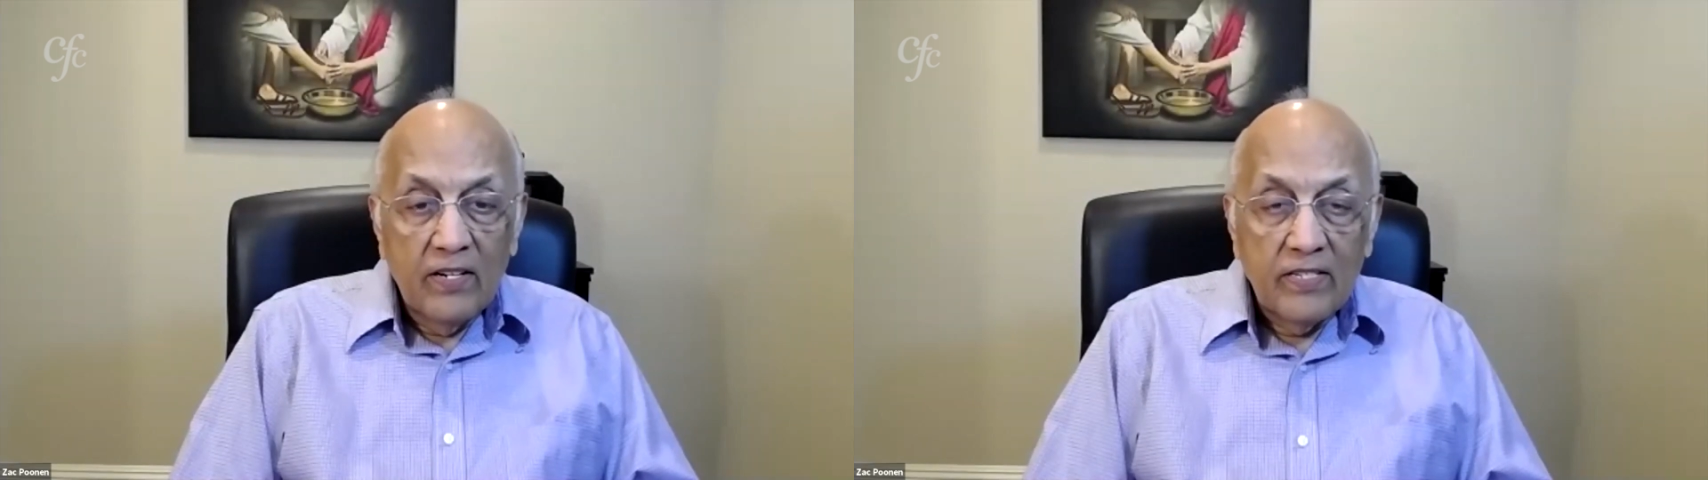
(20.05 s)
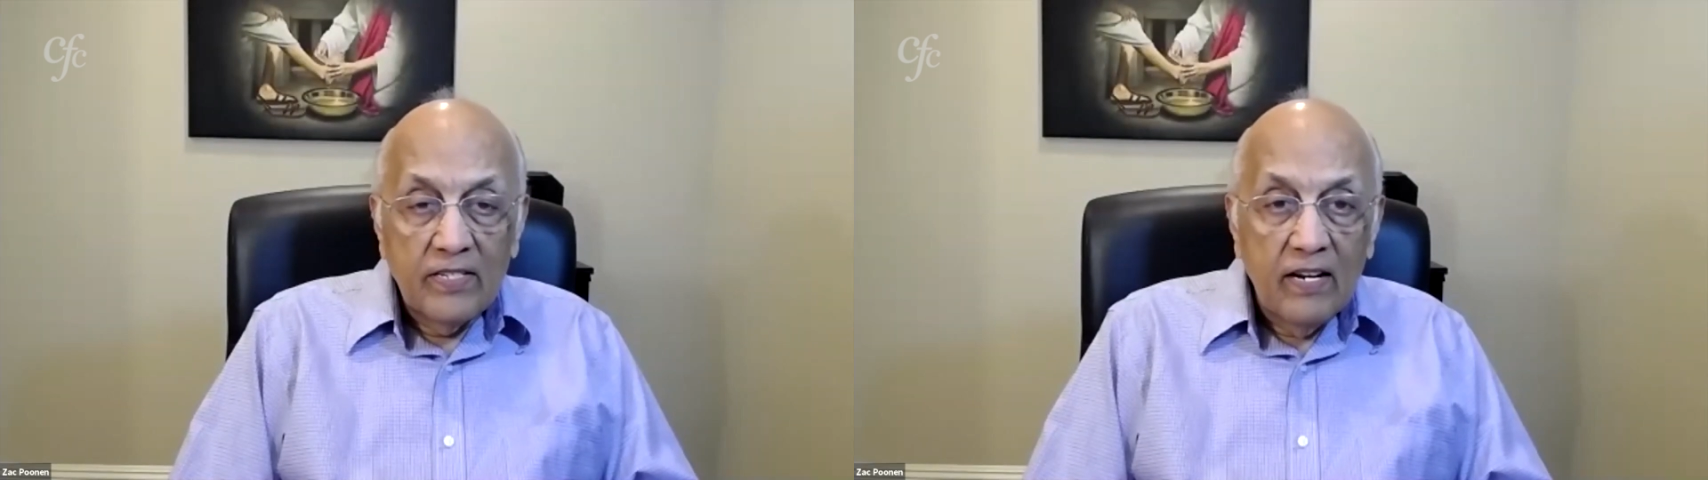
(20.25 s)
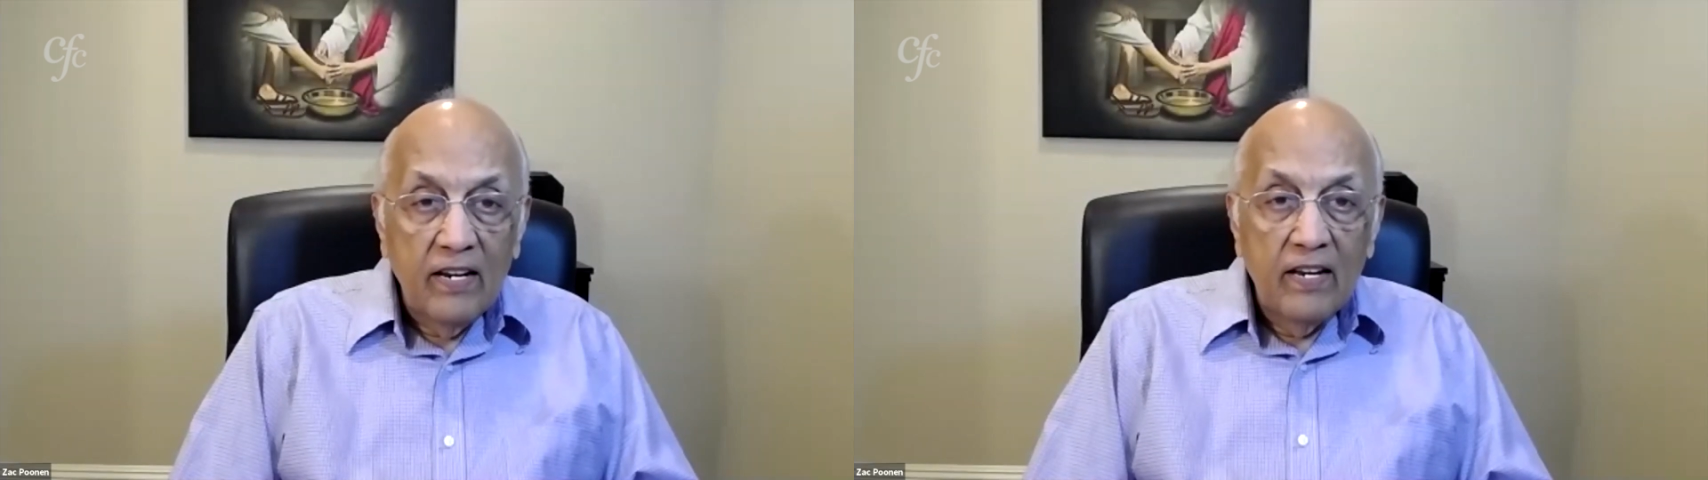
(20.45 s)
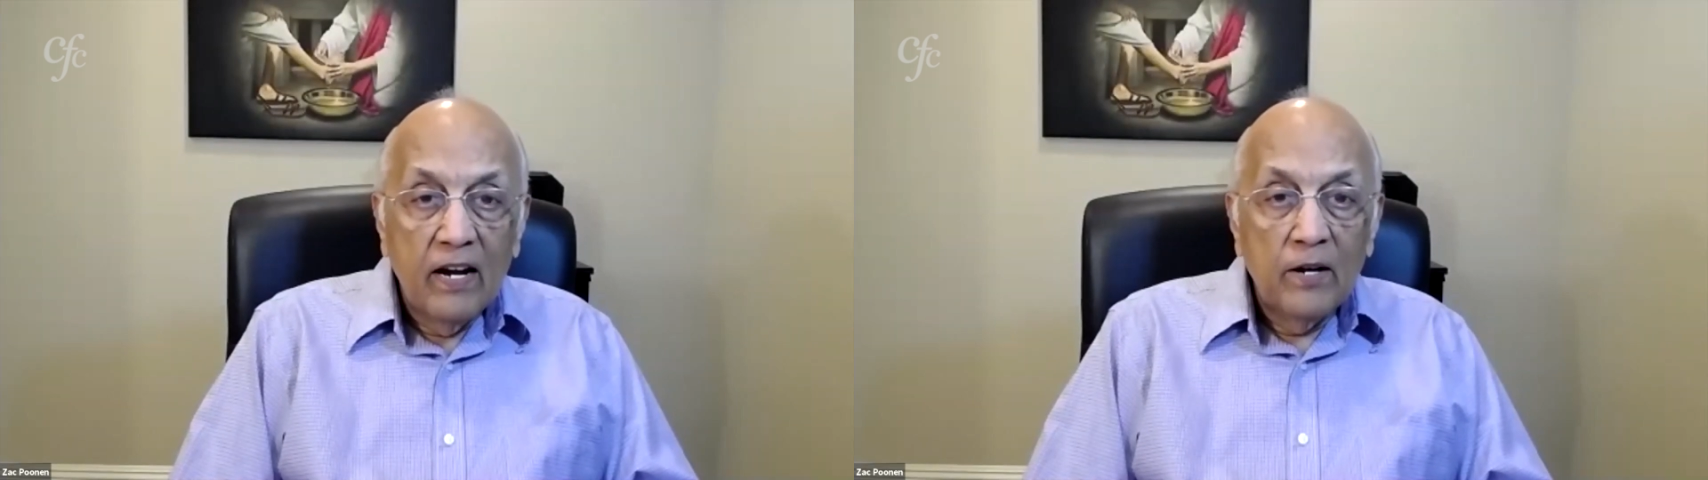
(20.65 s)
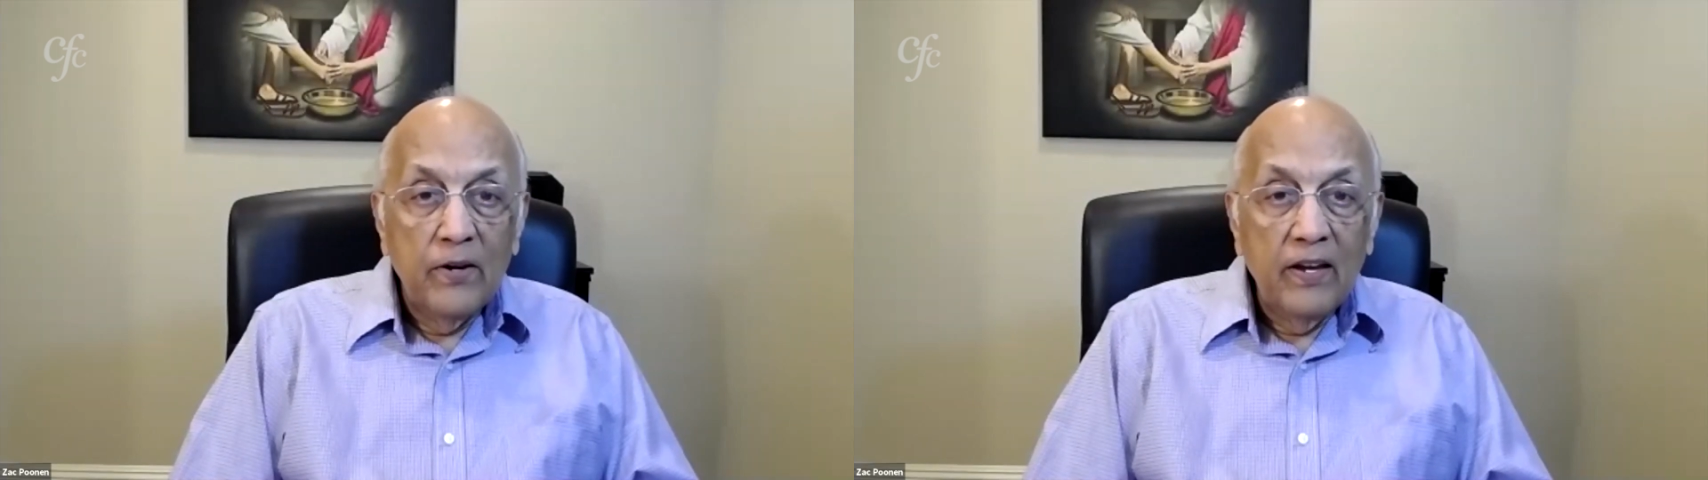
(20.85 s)
study
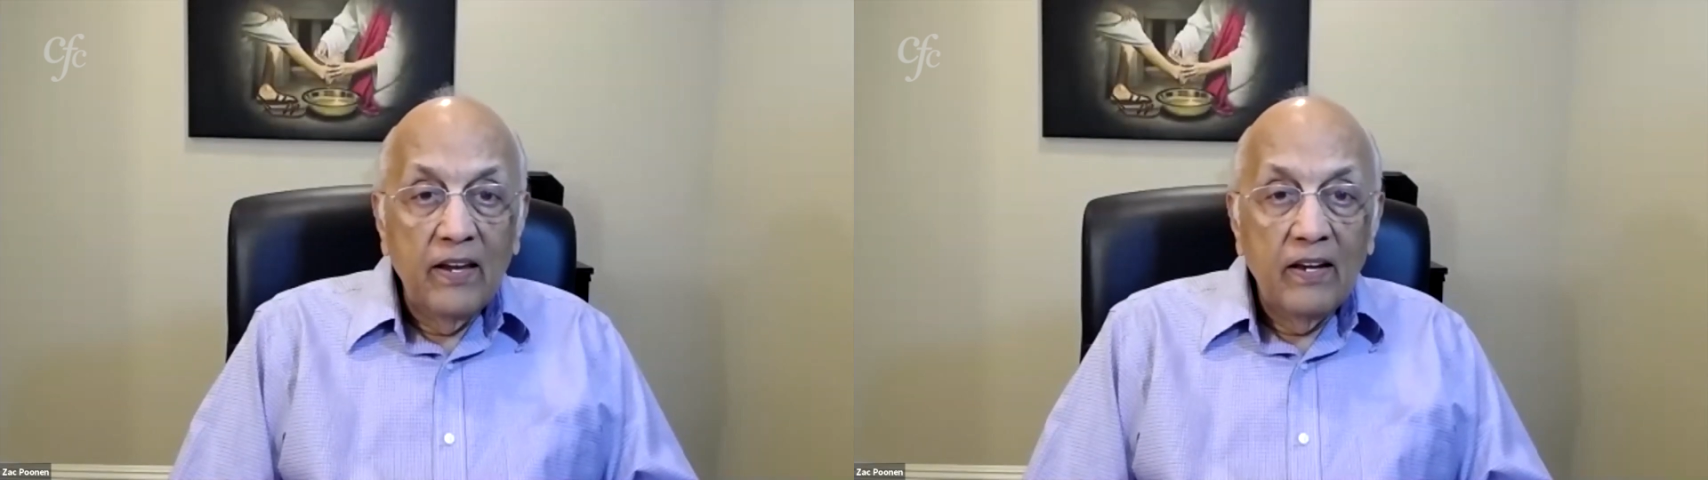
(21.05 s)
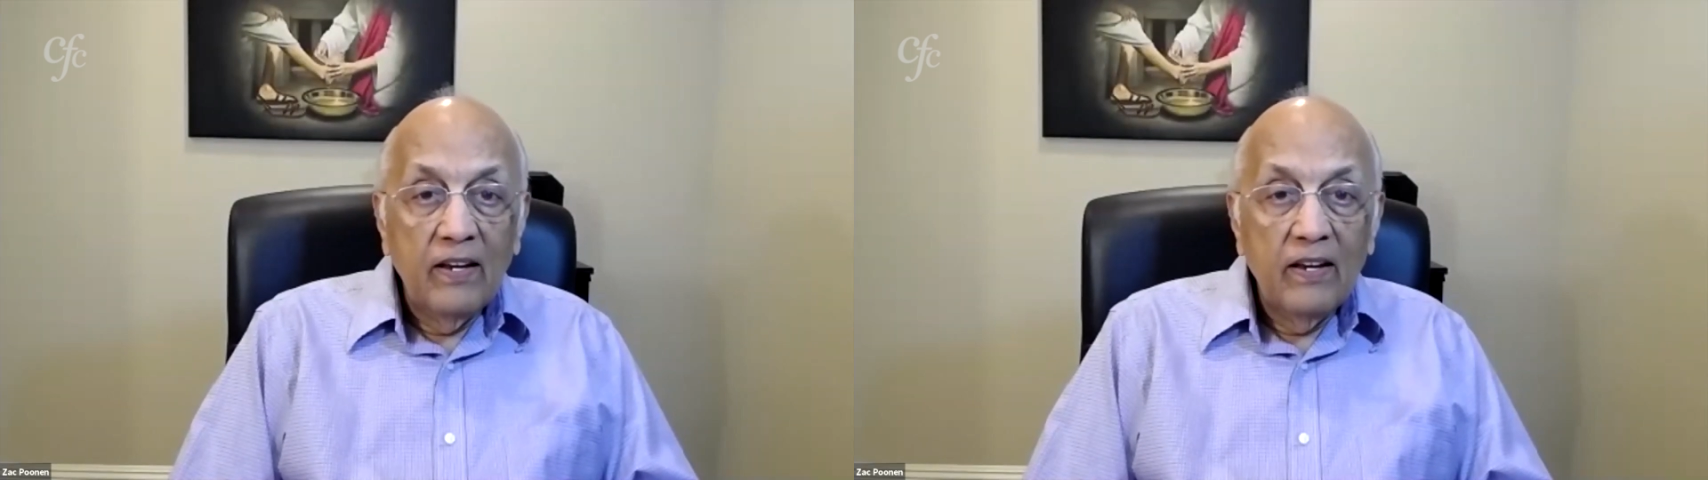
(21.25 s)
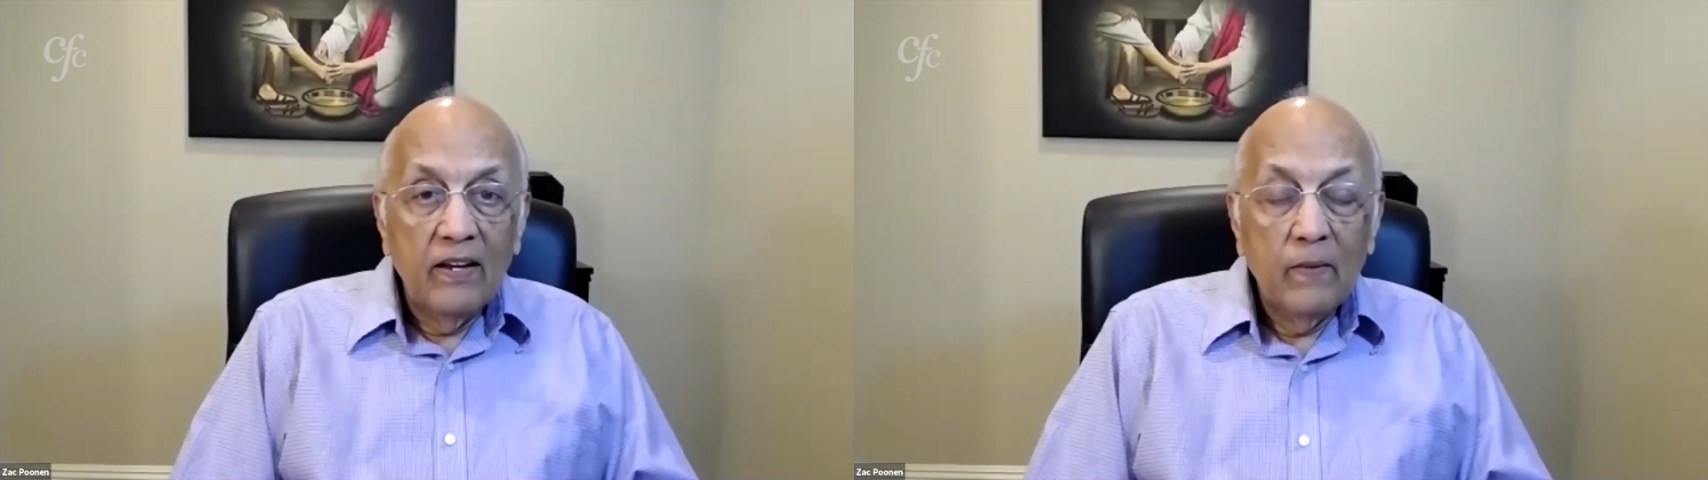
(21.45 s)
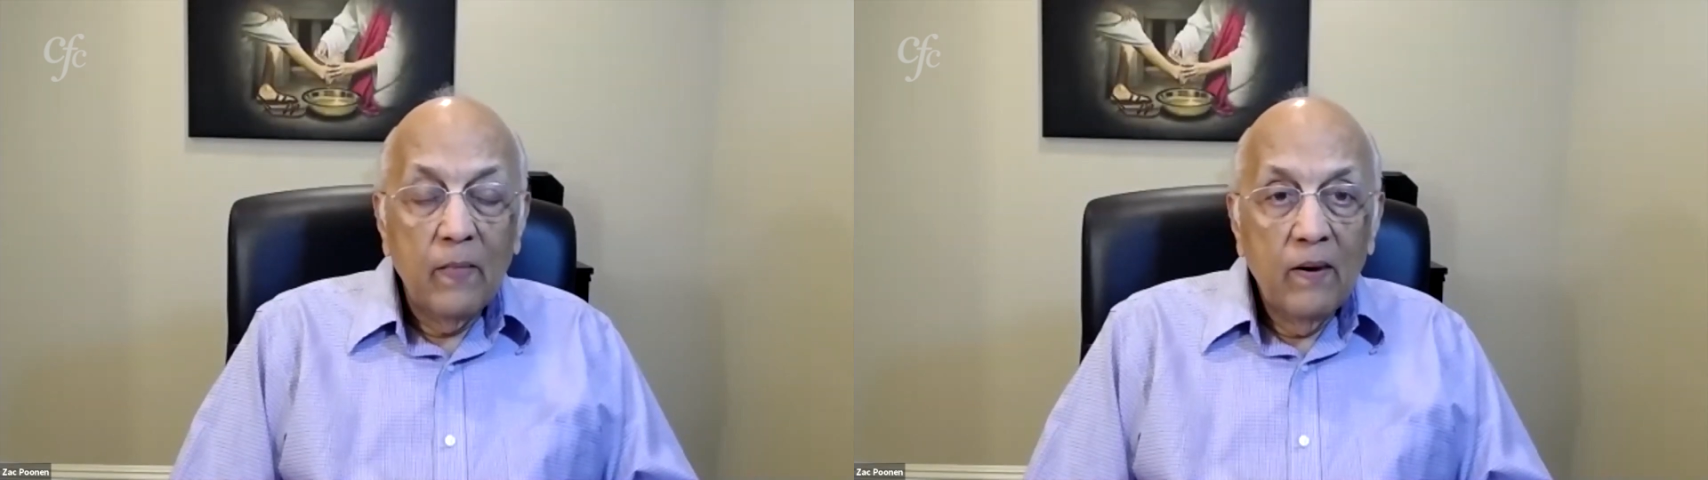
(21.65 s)
now in